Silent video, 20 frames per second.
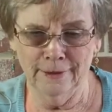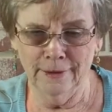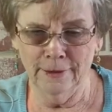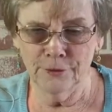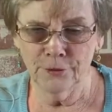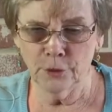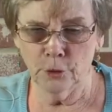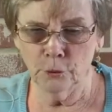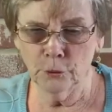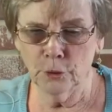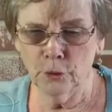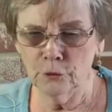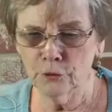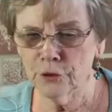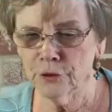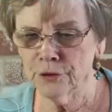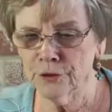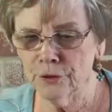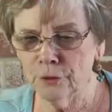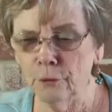So
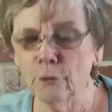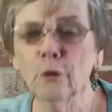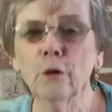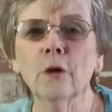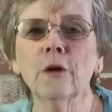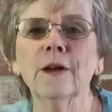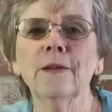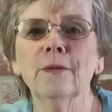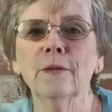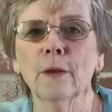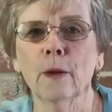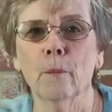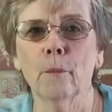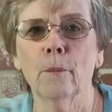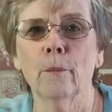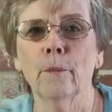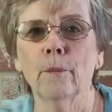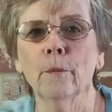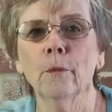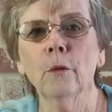just look at
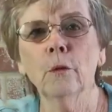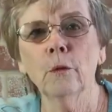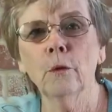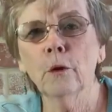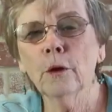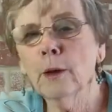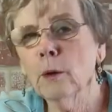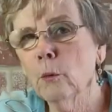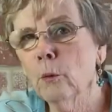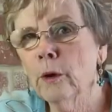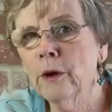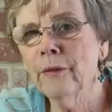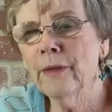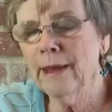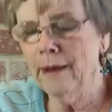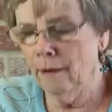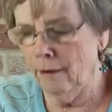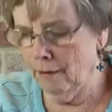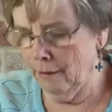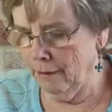them, look at where they
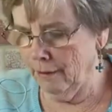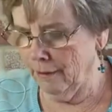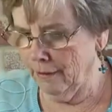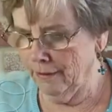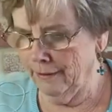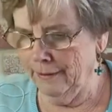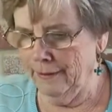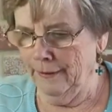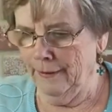are.